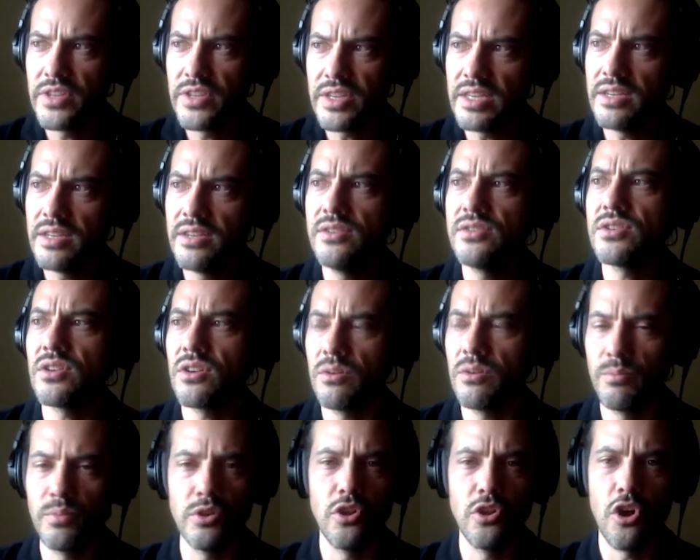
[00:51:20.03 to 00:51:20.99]
These
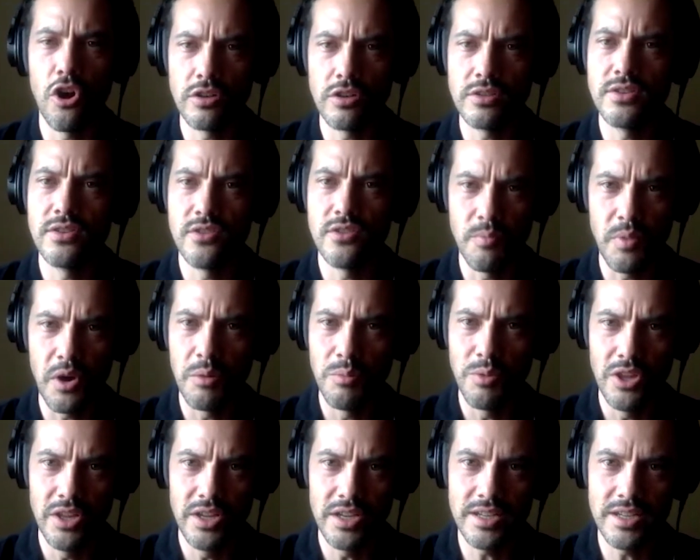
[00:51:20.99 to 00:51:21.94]
belong to the
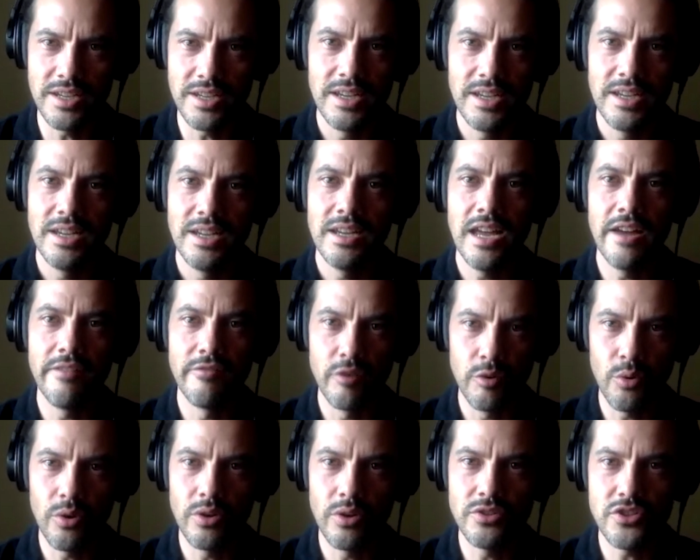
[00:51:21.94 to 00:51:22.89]
public.
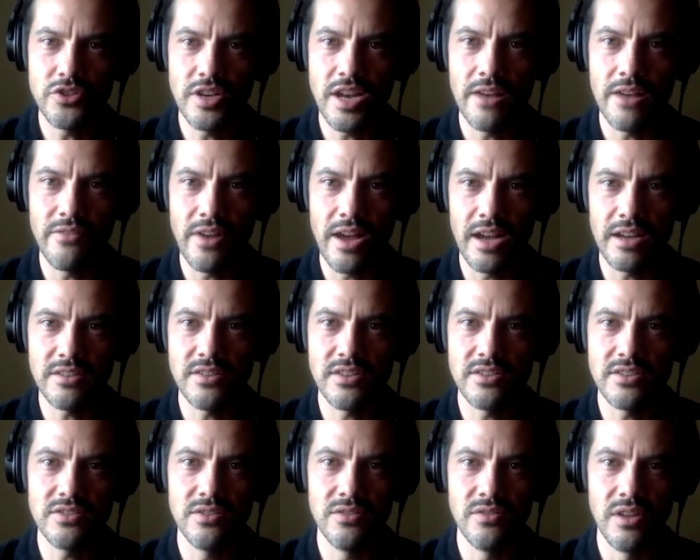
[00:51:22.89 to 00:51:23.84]
Everyone should have
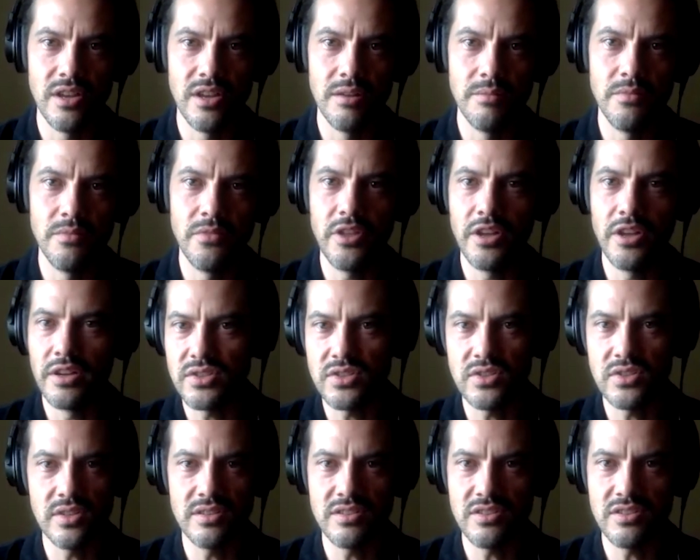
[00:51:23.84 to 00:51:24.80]
access to them.
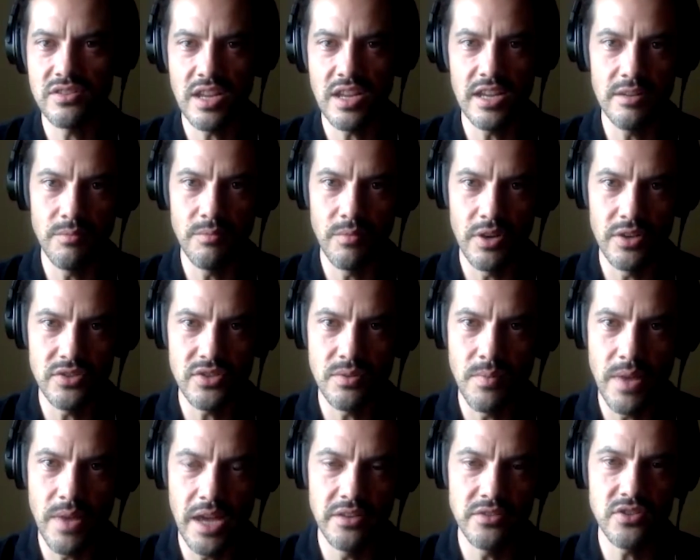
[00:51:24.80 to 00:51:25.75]
Thus, the state
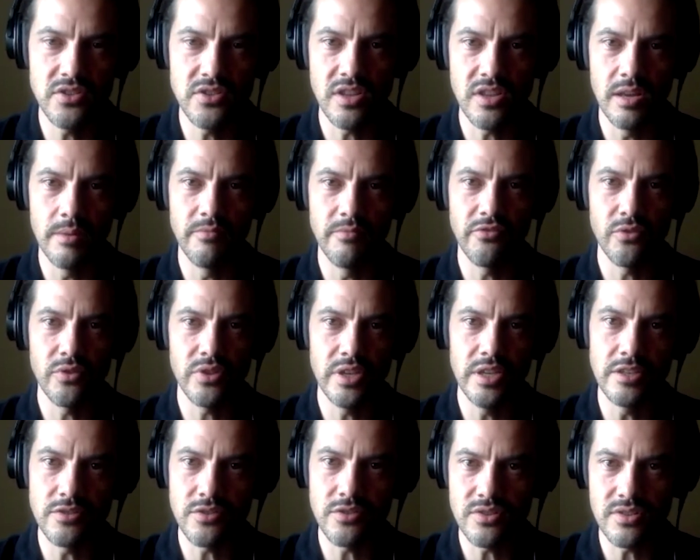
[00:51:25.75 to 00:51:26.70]
must manage them for
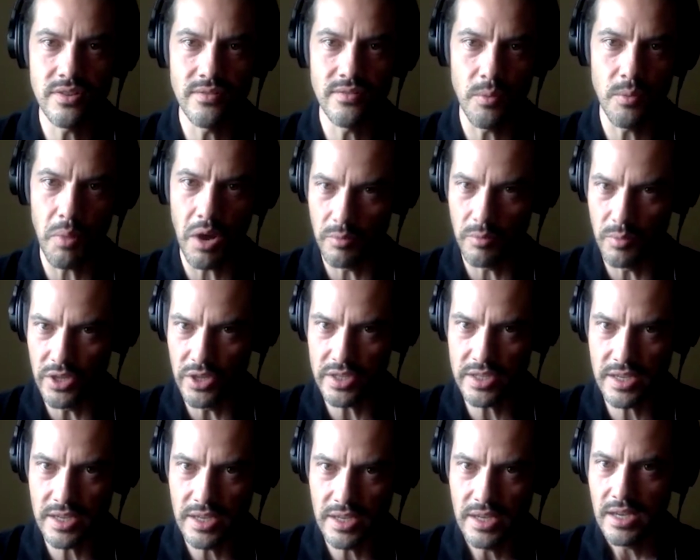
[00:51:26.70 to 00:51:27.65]
the interests of the
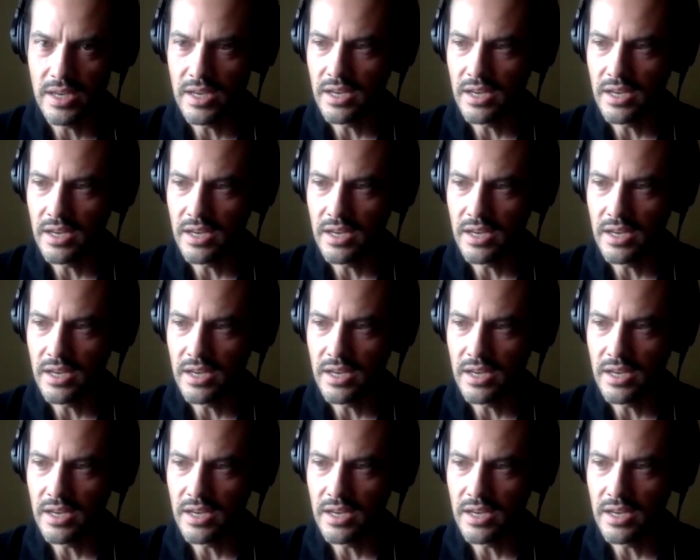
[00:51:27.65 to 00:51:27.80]
public.